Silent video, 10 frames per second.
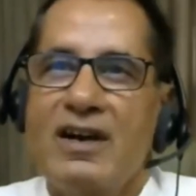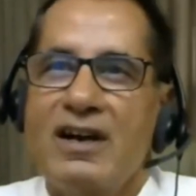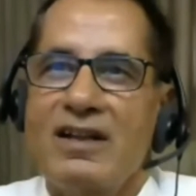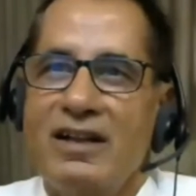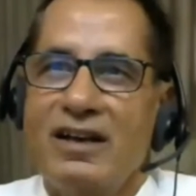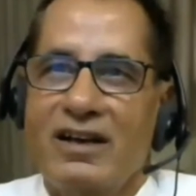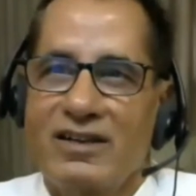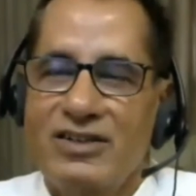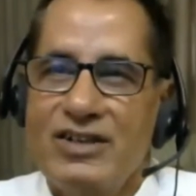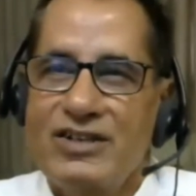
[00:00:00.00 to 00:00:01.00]
Then
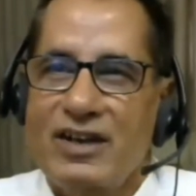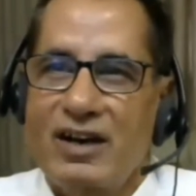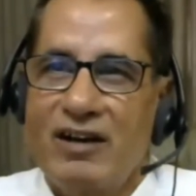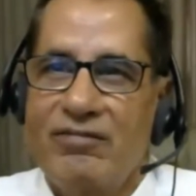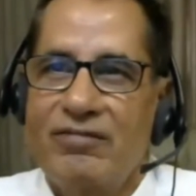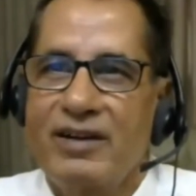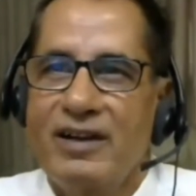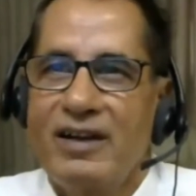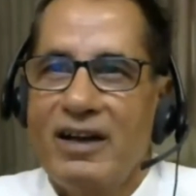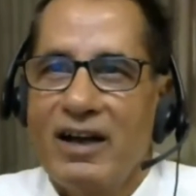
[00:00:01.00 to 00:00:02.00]
Rajni Saraf,
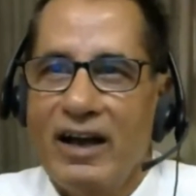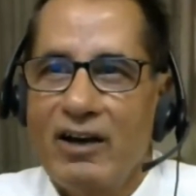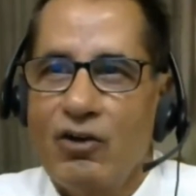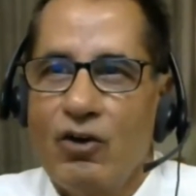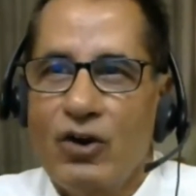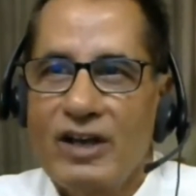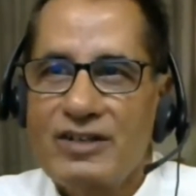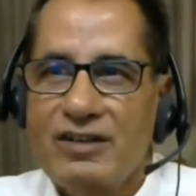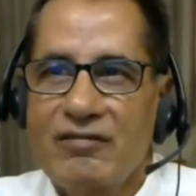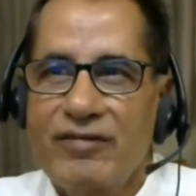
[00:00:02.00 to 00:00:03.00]
an
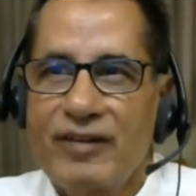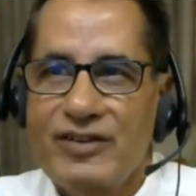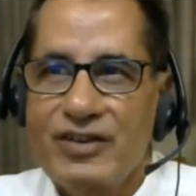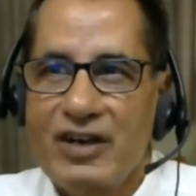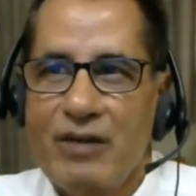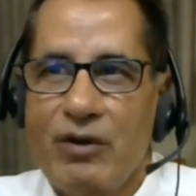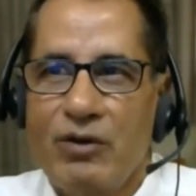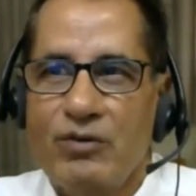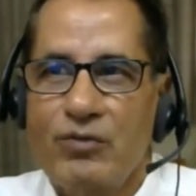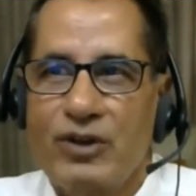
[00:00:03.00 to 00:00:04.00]
honest confession
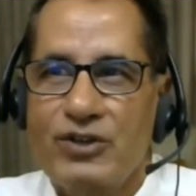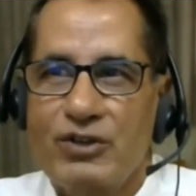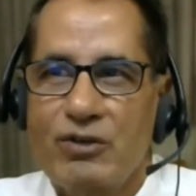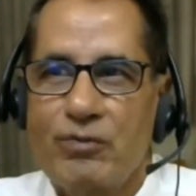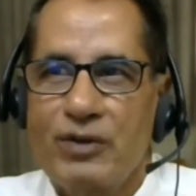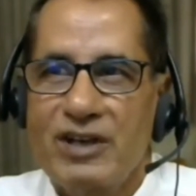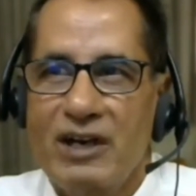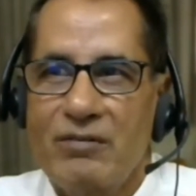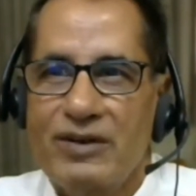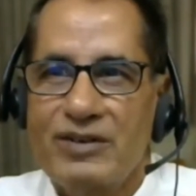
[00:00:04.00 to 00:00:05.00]
about merger of
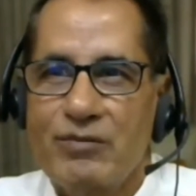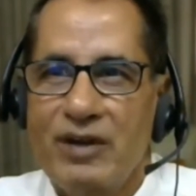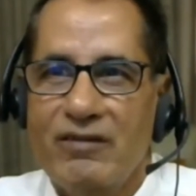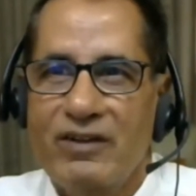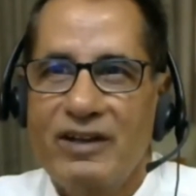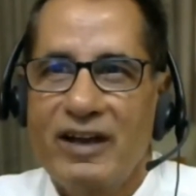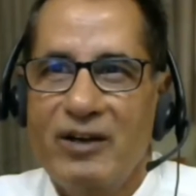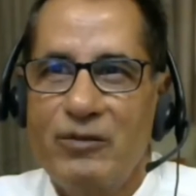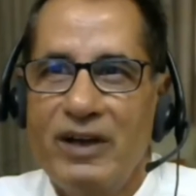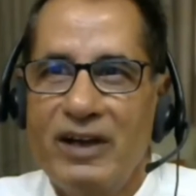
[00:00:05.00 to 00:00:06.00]
Punjab National Bank with
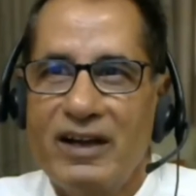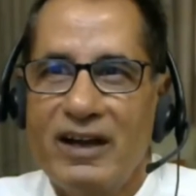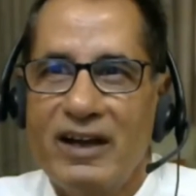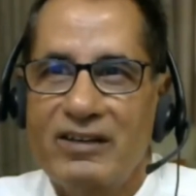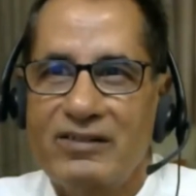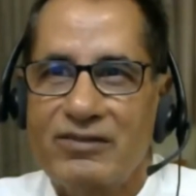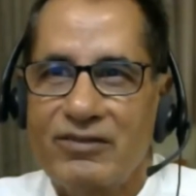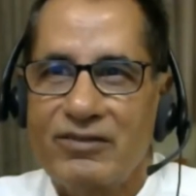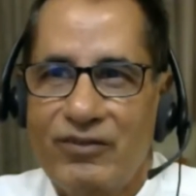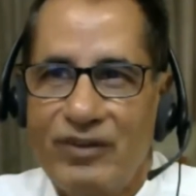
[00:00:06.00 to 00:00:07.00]
NBI, as
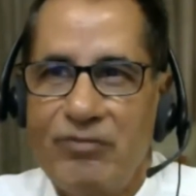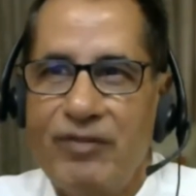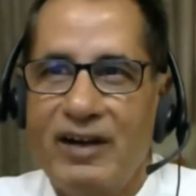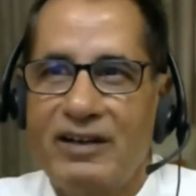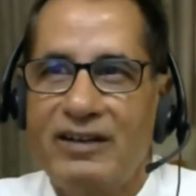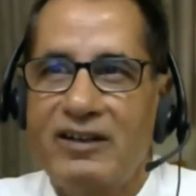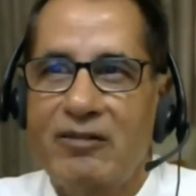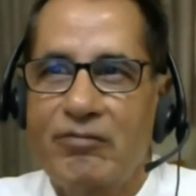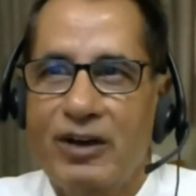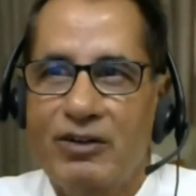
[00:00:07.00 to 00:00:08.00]
we felt the
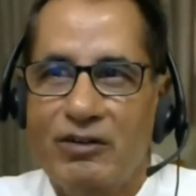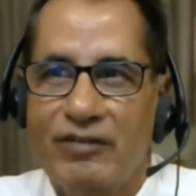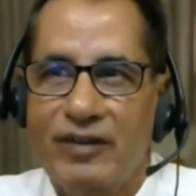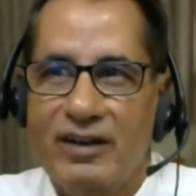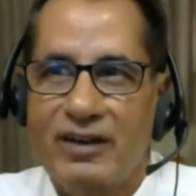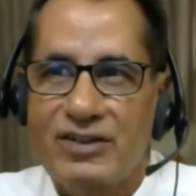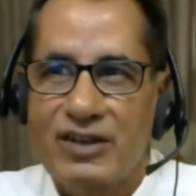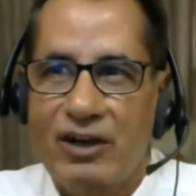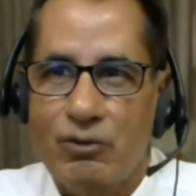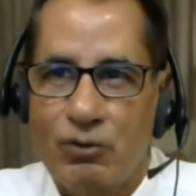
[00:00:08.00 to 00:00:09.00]
conflict of interest
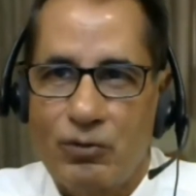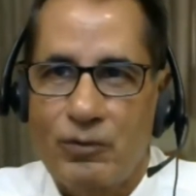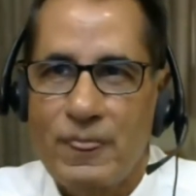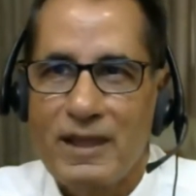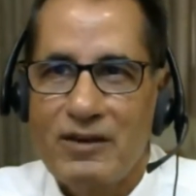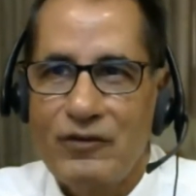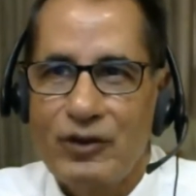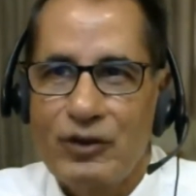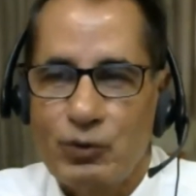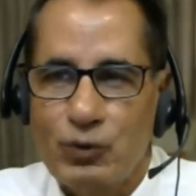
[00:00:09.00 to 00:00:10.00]
at home
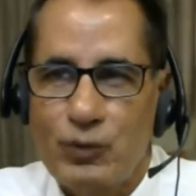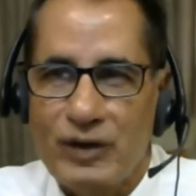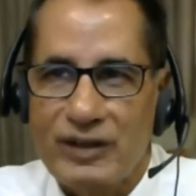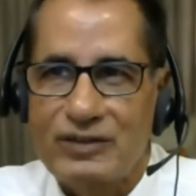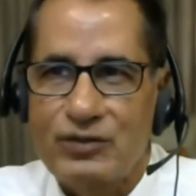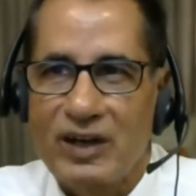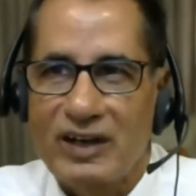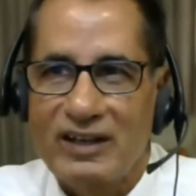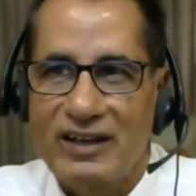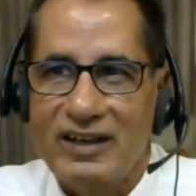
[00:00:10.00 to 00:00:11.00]
with two brothers
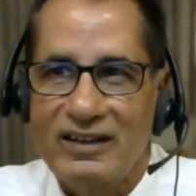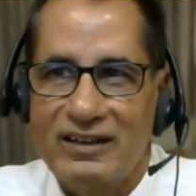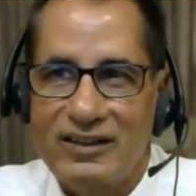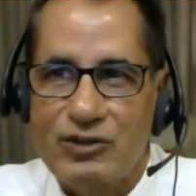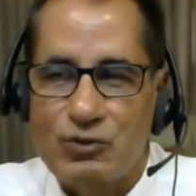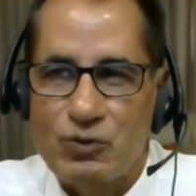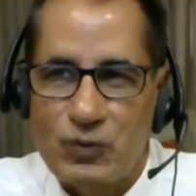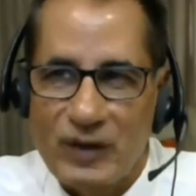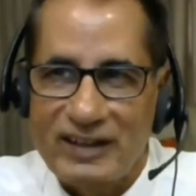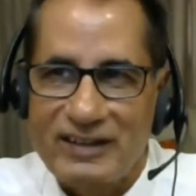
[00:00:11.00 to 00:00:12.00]
working in these two
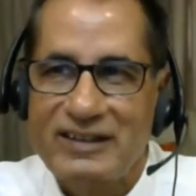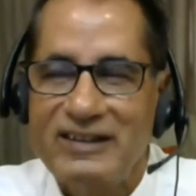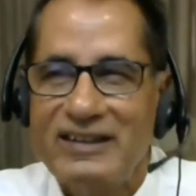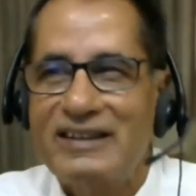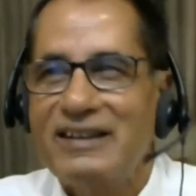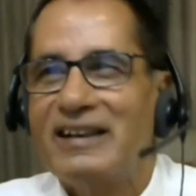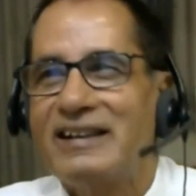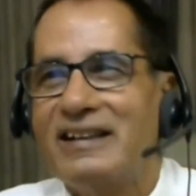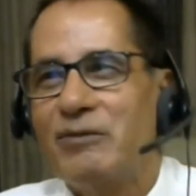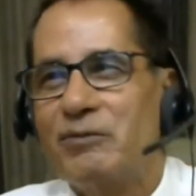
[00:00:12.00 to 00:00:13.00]
banks. Yeah,
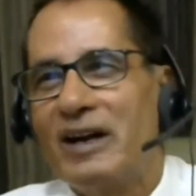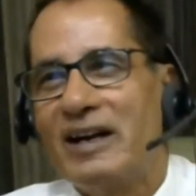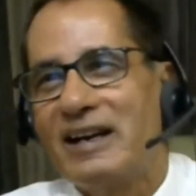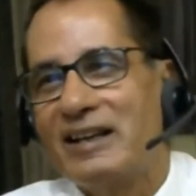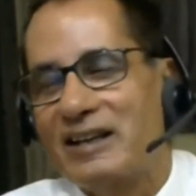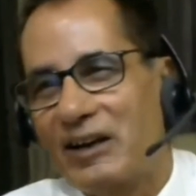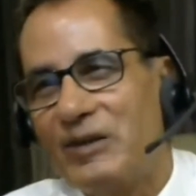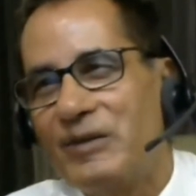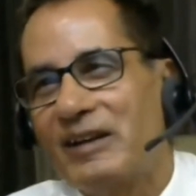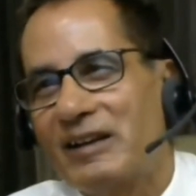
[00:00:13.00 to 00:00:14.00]
that point has already
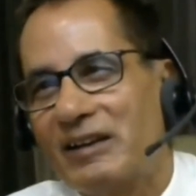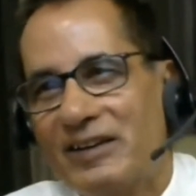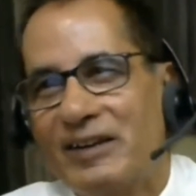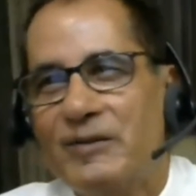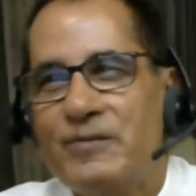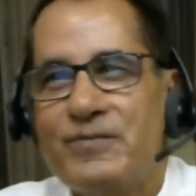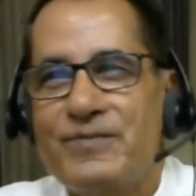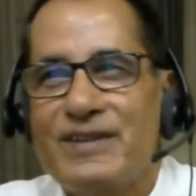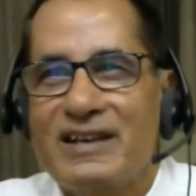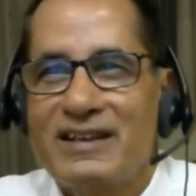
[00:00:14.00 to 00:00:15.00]
been covered.
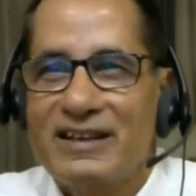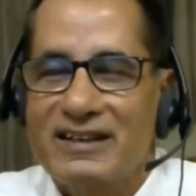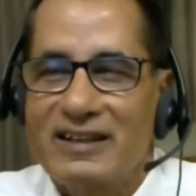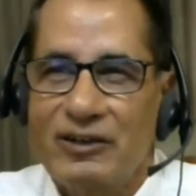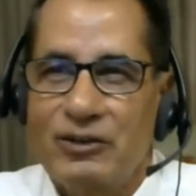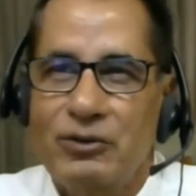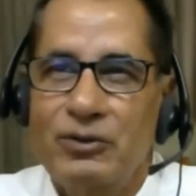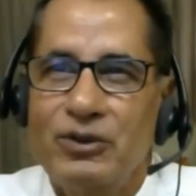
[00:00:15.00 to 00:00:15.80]
Yeah, thank you.